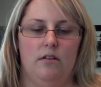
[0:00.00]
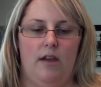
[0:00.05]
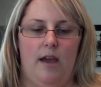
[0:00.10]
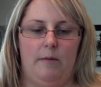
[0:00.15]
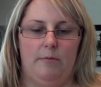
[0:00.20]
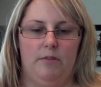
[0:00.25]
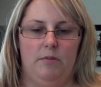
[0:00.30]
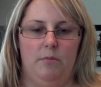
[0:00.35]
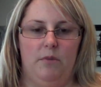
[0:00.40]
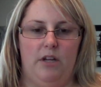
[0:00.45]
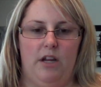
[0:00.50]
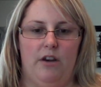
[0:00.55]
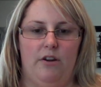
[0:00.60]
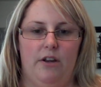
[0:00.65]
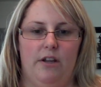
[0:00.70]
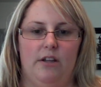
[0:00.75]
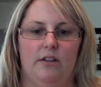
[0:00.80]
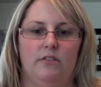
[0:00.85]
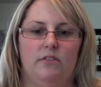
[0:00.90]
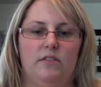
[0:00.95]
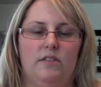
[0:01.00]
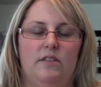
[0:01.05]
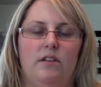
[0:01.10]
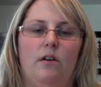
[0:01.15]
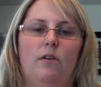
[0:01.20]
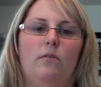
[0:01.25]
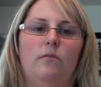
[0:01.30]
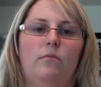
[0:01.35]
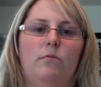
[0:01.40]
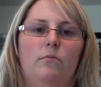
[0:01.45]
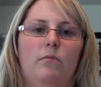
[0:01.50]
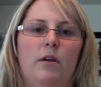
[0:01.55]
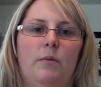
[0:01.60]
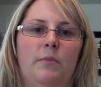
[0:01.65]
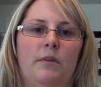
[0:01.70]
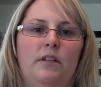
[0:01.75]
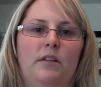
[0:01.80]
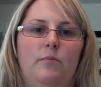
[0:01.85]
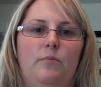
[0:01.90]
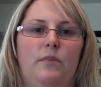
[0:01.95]
abdomen area. So, I
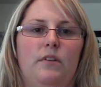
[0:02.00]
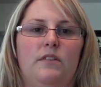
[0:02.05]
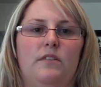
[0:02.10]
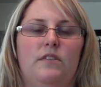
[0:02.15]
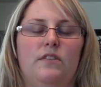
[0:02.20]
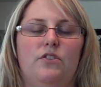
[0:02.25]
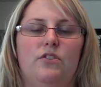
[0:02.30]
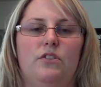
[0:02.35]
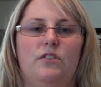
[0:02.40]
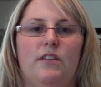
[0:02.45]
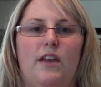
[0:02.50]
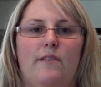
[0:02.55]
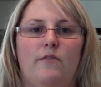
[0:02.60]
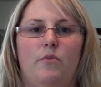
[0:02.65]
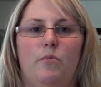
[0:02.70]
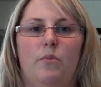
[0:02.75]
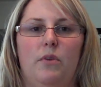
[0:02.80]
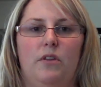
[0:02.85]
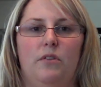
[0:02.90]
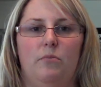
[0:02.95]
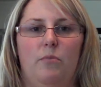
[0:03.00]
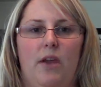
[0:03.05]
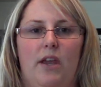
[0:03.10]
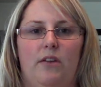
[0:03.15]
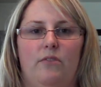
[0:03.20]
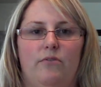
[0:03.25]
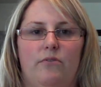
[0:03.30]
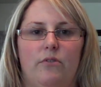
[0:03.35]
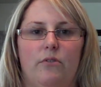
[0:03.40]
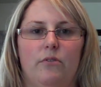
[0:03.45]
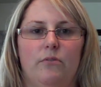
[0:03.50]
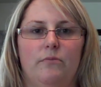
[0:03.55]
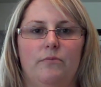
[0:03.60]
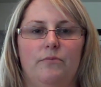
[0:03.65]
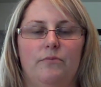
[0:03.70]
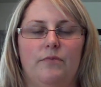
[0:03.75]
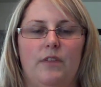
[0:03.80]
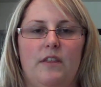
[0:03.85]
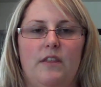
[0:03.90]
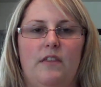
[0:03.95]
mean, the incisions haven't been painful.
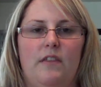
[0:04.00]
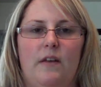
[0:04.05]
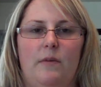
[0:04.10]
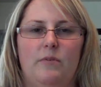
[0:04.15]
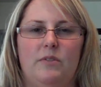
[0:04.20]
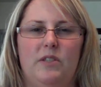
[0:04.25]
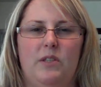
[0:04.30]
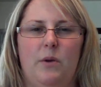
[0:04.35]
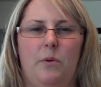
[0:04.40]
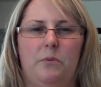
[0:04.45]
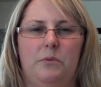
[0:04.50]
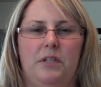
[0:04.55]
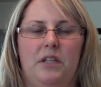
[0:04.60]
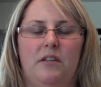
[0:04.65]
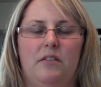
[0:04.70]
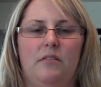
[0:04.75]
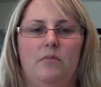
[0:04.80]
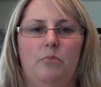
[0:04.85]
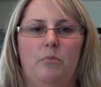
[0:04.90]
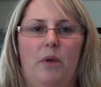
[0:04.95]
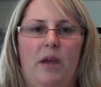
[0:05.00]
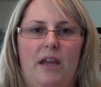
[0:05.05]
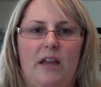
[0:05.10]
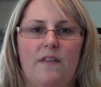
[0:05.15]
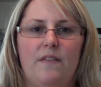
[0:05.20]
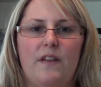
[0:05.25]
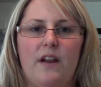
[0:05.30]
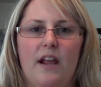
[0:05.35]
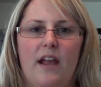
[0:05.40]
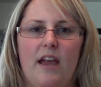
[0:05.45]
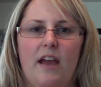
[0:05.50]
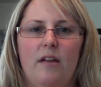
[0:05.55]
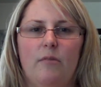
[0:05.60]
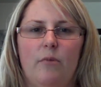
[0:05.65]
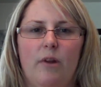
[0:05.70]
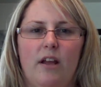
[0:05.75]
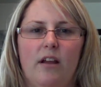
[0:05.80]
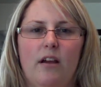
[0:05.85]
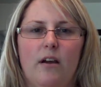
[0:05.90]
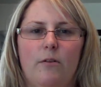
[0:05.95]
I think that was the only pain that I had
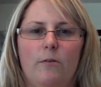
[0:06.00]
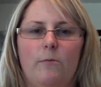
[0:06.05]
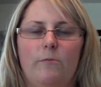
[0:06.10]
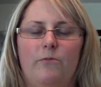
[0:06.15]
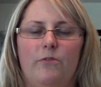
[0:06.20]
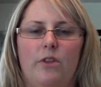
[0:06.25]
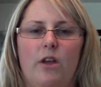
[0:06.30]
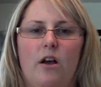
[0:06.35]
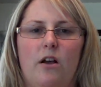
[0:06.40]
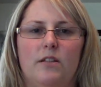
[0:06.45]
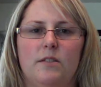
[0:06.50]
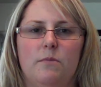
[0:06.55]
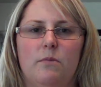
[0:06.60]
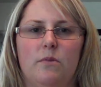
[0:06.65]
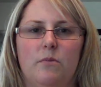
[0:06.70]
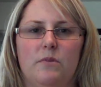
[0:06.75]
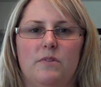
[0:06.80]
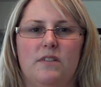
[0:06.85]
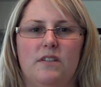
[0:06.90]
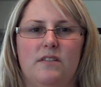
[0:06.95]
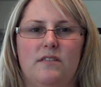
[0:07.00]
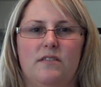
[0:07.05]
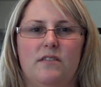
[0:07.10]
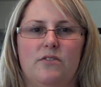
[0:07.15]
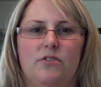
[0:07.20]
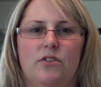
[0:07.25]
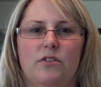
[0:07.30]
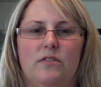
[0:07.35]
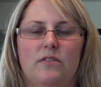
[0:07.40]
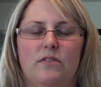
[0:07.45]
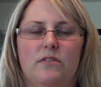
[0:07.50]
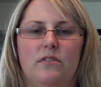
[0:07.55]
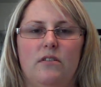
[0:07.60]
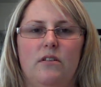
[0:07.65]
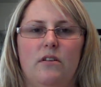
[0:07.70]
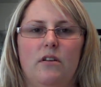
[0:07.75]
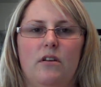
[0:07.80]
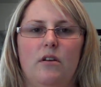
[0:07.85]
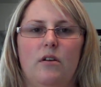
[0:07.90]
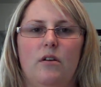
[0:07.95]
when I got home from the hospital was the incisions,
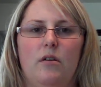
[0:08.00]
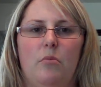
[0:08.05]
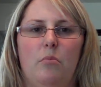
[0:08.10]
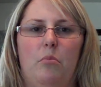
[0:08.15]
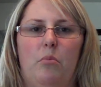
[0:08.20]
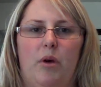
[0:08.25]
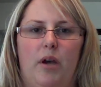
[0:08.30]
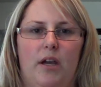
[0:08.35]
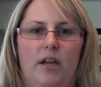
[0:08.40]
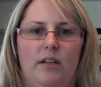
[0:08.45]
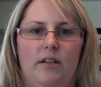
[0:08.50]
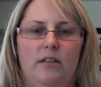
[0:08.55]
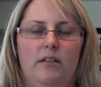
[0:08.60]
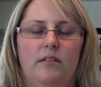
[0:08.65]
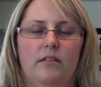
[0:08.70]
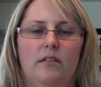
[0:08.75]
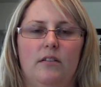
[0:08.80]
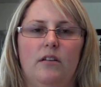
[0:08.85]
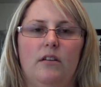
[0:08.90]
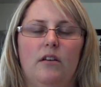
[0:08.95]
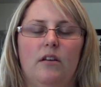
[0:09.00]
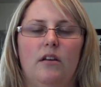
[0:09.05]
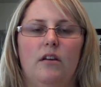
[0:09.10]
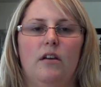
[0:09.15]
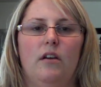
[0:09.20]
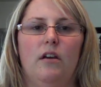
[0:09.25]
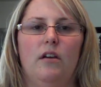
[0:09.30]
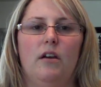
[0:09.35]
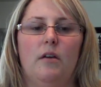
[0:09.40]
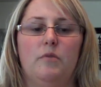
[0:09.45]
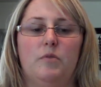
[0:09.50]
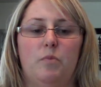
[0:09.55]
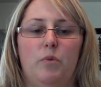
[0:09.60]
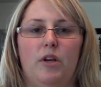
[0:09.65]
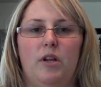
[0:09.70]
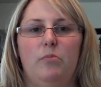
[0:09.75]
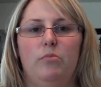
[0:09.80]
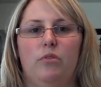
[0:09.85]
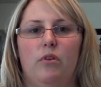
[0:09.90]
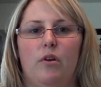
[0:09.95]
but it was
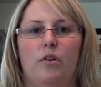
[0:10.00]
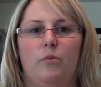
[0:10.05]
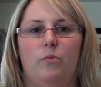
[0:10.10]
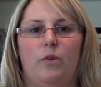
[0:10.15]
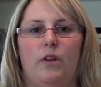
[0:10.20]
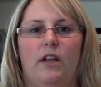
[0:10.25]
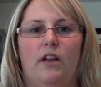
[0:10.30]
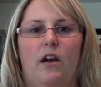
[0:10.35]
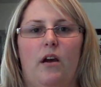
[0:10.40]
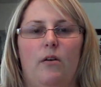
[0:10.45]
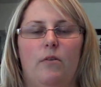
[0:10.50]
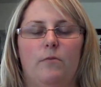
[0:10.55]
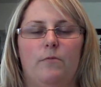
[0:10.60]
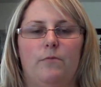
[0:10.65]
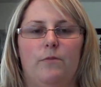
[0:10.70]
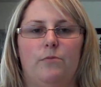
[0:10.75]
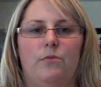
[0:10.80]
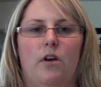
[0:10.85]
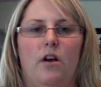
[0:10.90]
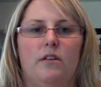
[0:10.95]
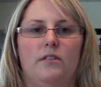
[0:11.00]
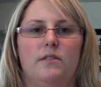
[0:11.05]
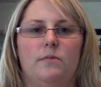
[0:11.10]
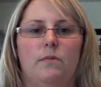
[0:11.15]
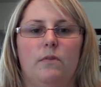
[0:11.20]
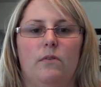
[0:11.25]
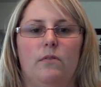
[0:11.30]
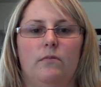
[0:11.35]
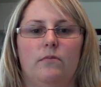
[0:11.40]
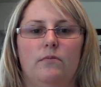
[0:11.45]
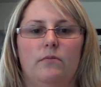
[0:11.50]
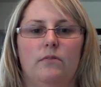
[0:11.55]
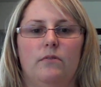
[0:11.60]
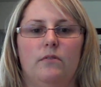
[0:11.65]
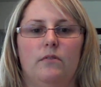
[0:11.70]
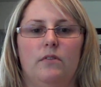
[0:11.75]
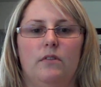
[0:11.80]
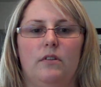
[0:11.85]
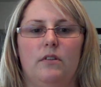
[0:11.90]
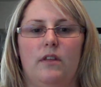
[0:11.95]
pretty bloated when I got home from the hospital.
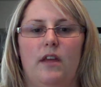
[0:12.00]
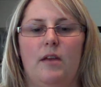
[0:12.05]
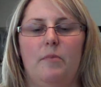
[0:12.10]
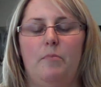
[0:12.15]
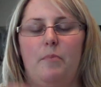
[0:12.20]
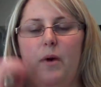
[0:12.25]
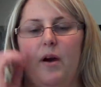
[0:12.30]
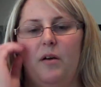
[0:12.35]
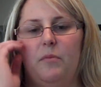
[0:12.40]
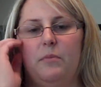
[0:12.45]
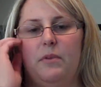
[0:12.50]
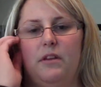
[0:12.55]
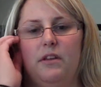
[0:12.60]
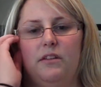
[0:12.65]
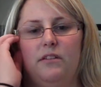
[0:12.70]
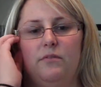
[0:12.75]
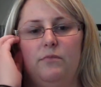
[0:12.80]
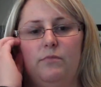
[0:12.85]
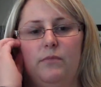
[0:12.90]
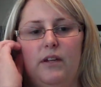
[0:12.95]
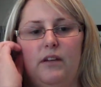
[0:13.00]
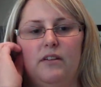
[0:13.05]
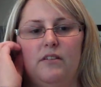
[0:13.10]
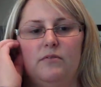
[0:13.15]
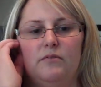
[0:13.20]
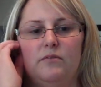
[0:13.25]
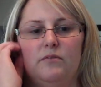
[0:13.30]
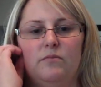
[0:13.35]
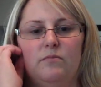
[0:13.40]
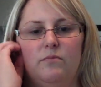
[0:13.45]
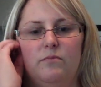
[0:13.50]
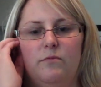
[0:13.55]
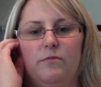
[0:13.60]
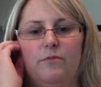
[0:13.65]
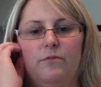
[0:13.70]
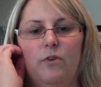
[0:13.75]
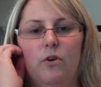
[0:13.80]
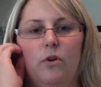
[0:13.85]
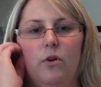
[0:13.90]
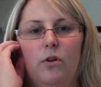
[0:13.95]
They pumped me like
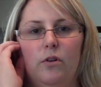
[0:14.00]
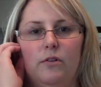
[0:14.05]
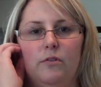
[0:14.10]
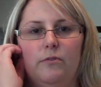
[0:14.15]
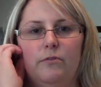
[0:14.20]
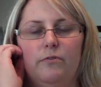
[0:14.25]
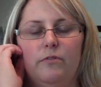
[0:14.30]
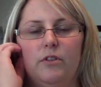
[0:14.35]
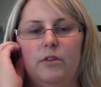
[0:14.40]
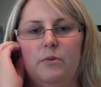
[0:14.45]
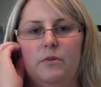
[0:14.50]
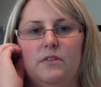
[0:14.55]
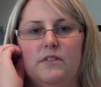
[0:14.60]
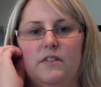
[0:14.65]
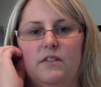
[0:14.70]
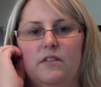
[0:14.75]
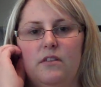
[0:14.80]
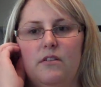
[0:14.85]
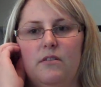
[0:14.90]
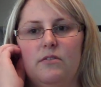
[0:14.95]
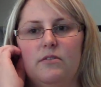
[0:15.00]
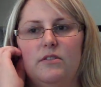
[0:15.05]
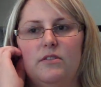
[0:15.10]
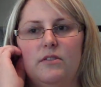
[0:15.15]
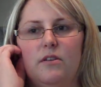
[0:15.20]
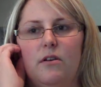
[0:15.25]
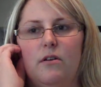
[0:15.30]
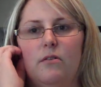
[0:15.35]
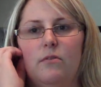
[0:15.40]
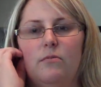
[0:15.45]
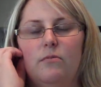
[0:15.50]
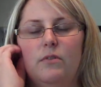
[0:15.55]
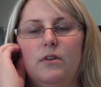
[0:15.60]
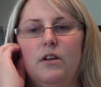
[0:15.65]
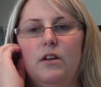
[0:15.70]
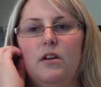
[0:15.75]
full of fluids in there. So